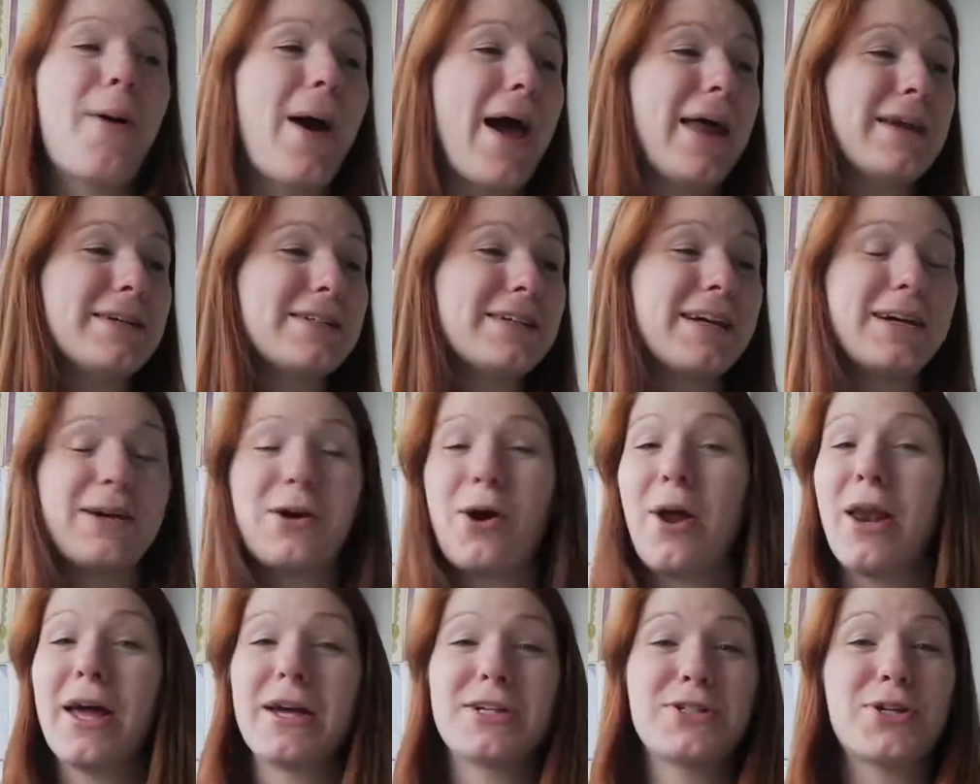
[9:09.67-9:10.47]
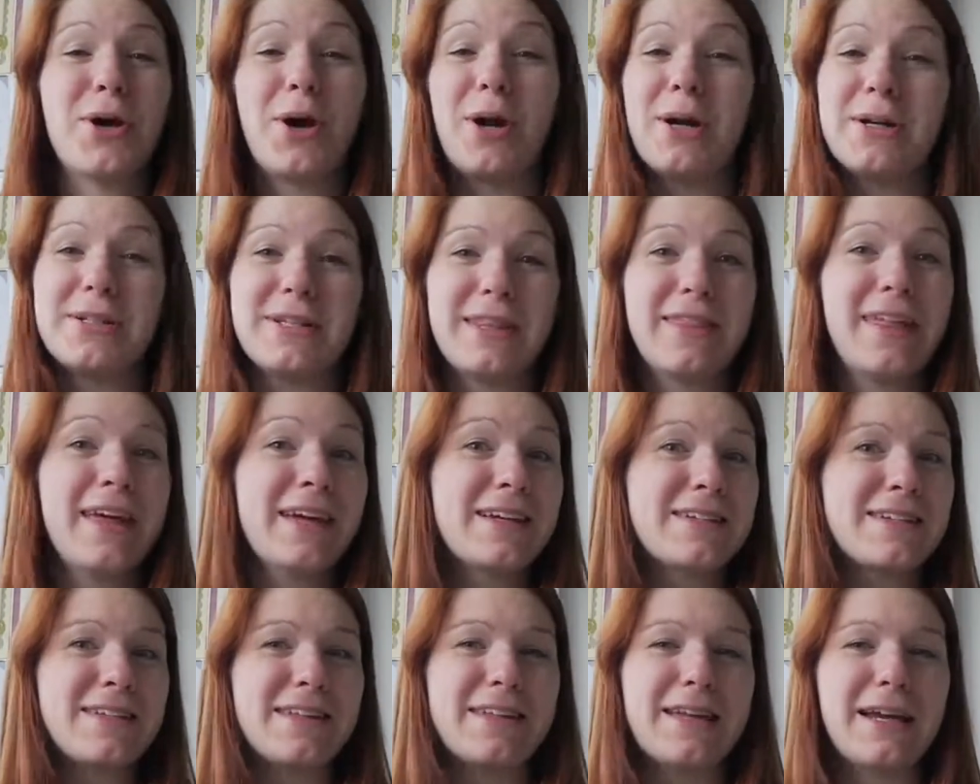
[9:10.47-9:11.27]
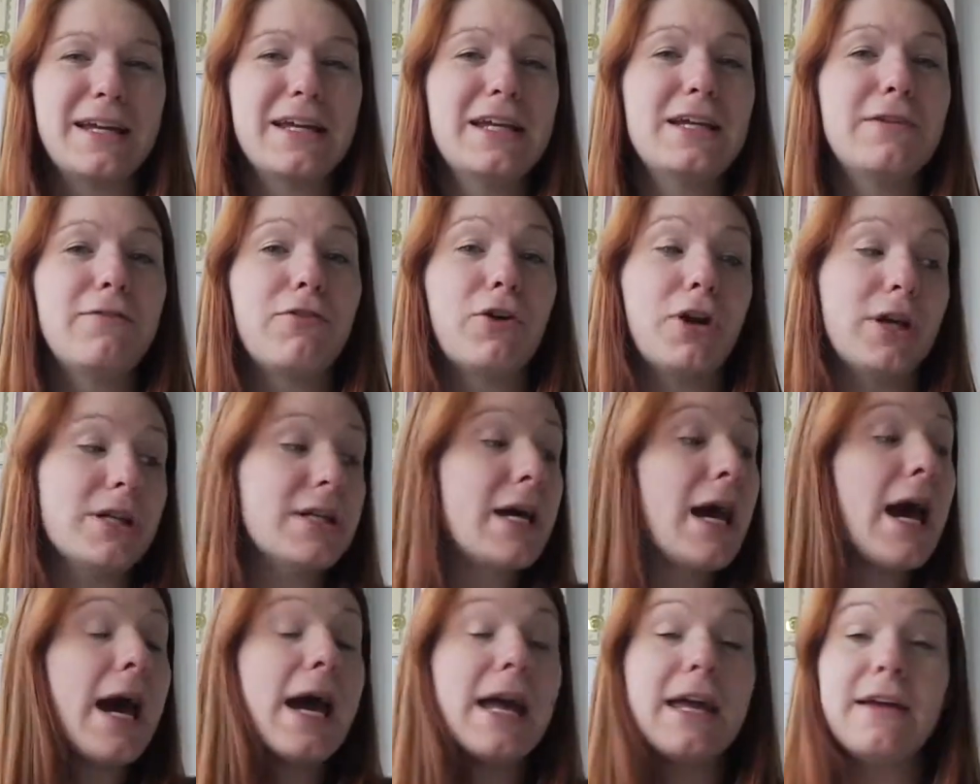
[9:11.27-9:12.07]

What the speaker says: and collect all the things that I need for it,